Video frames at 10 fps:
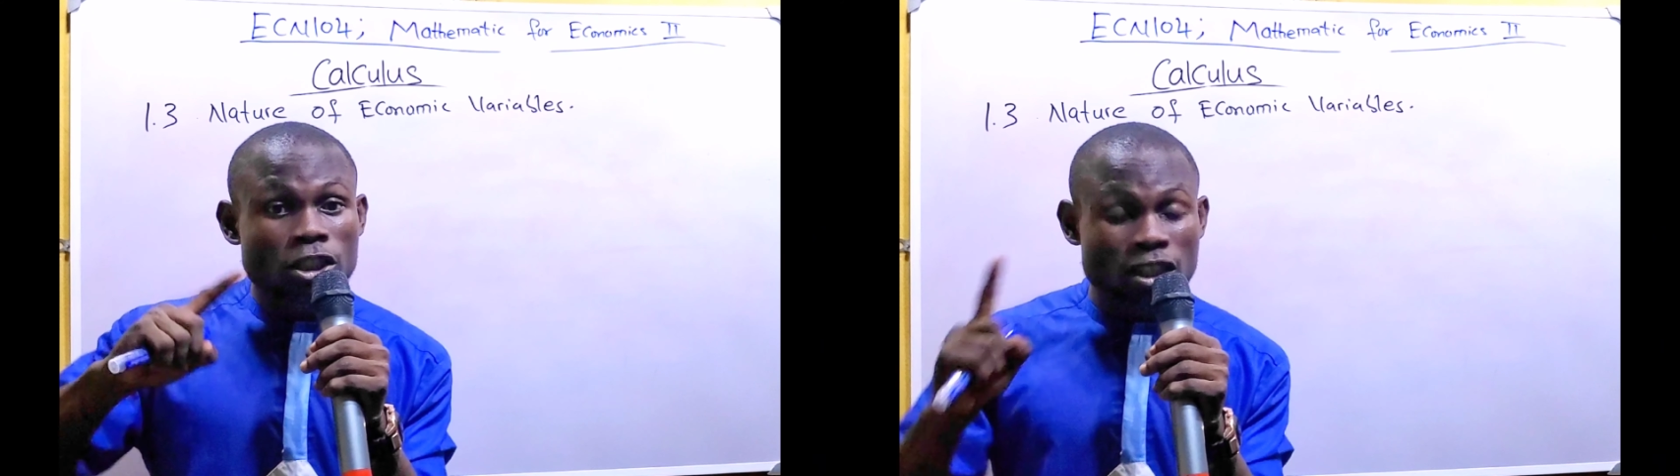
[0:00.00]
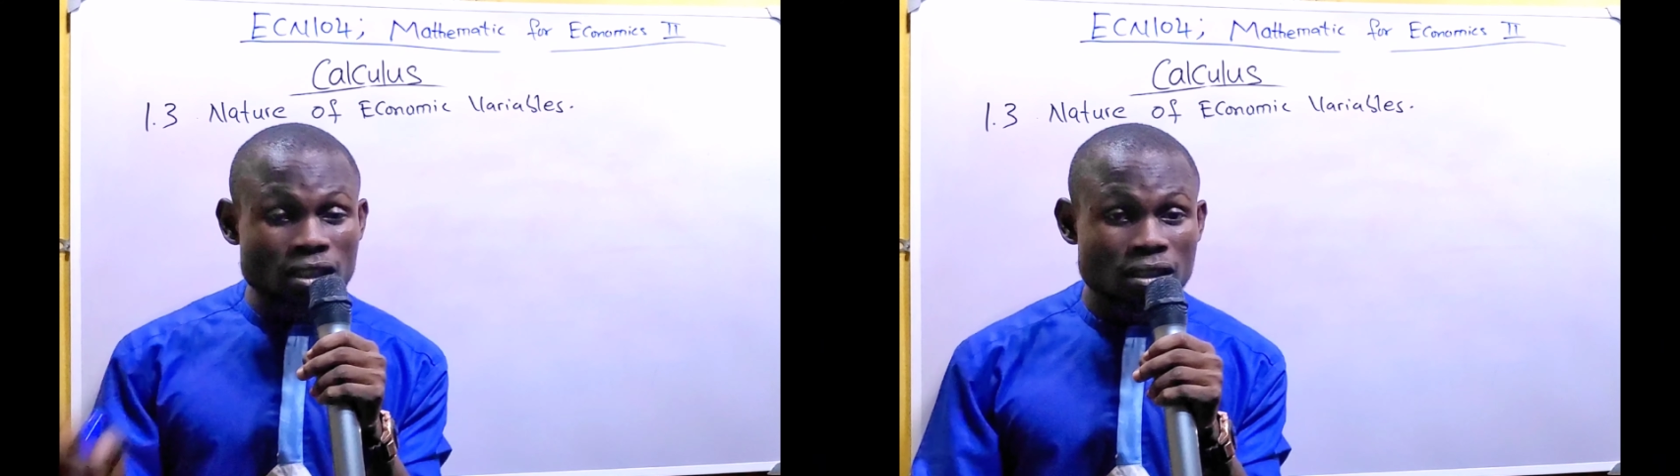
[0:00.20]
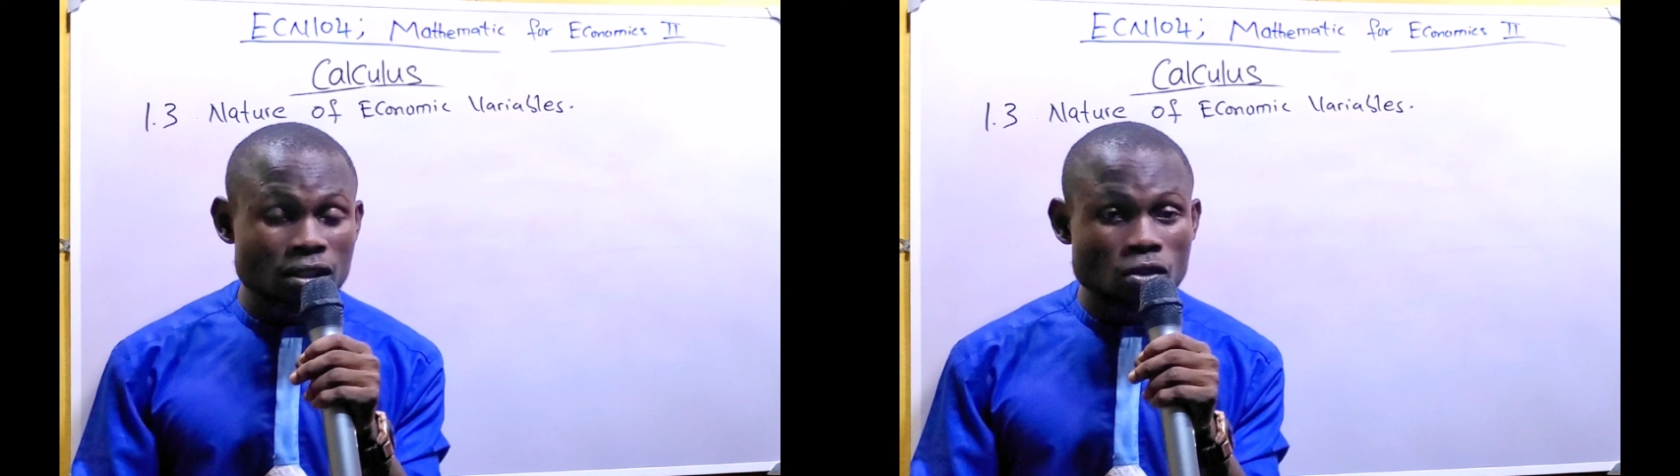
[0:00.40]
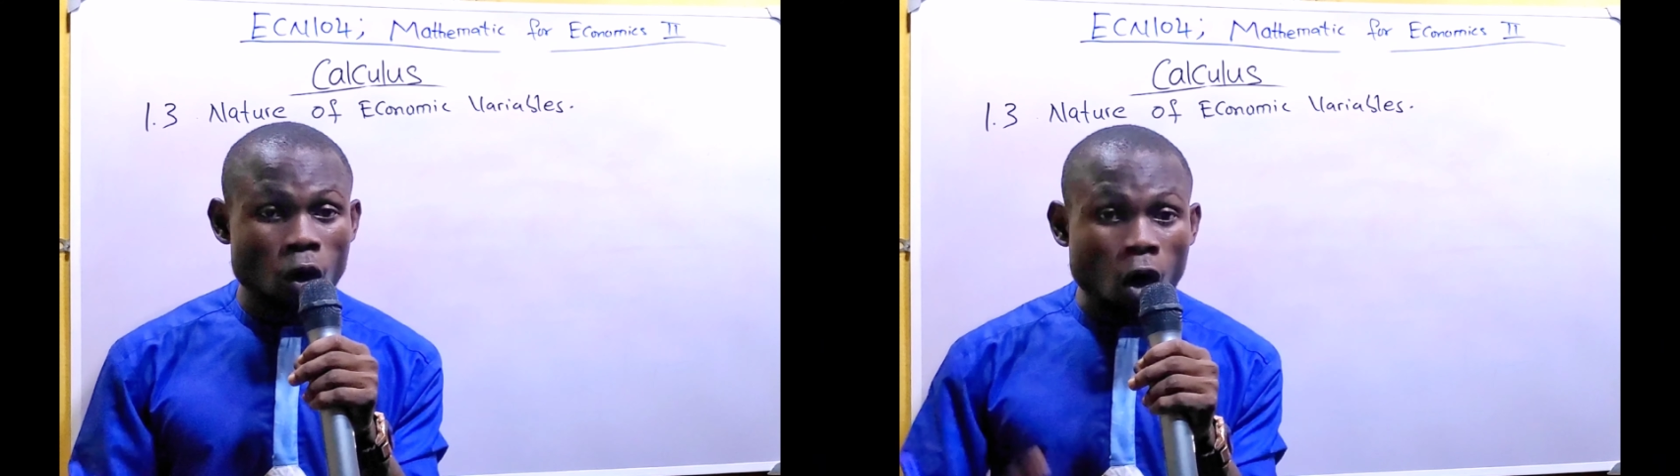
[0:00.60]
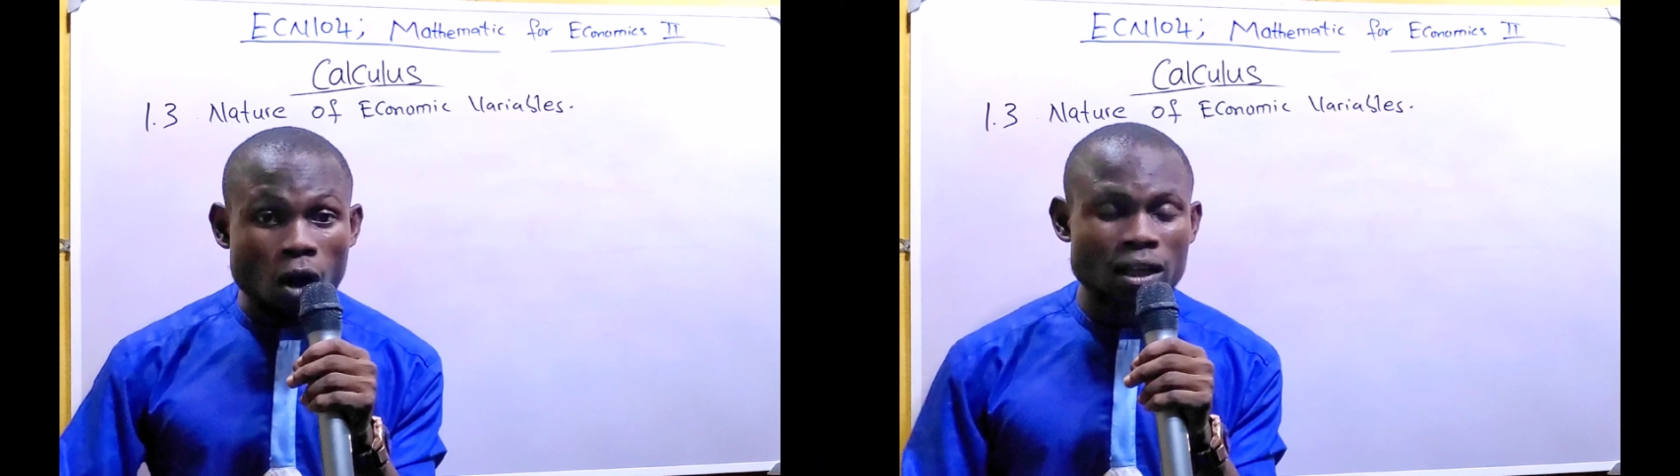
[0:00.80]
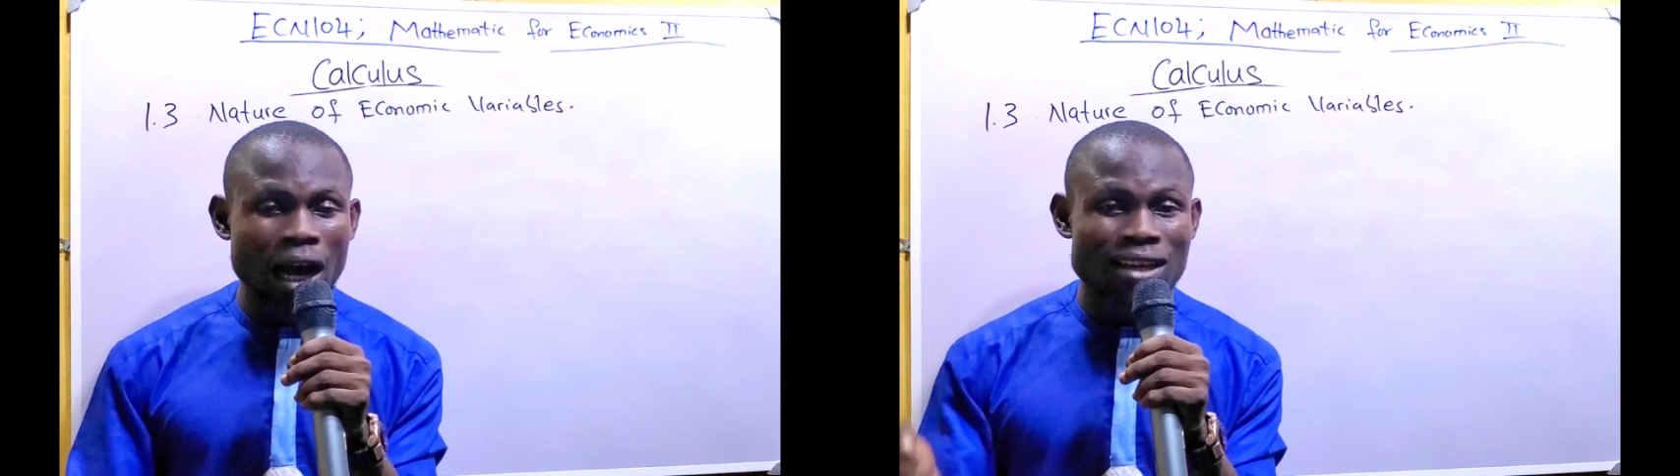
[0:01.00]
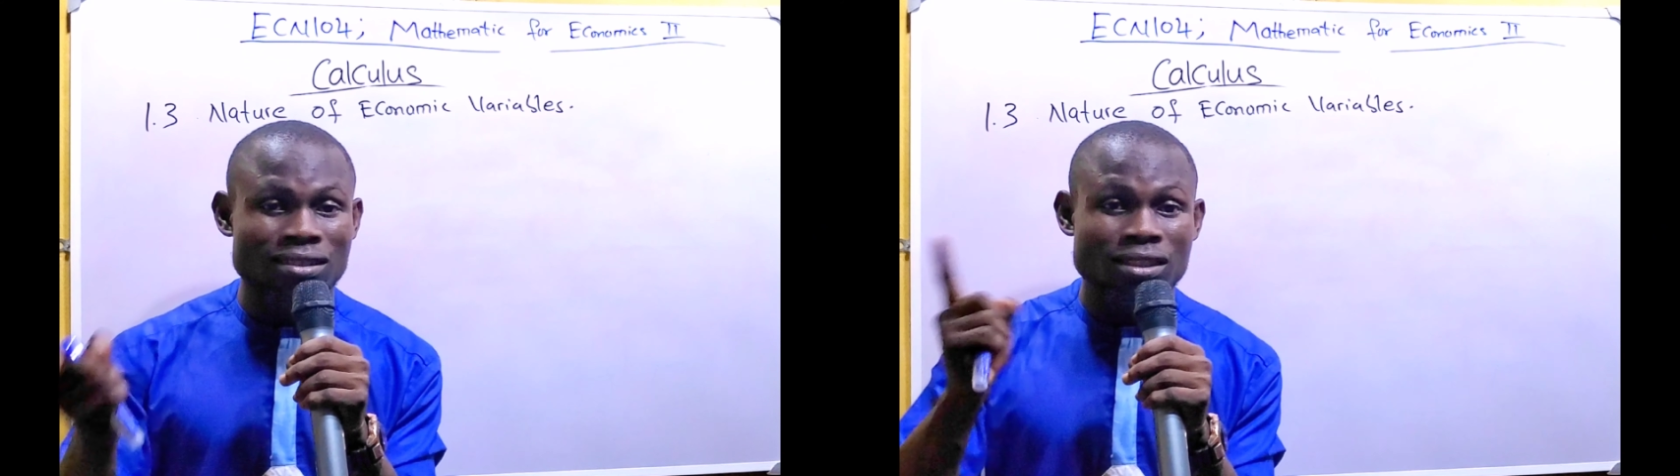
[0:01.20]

changes or as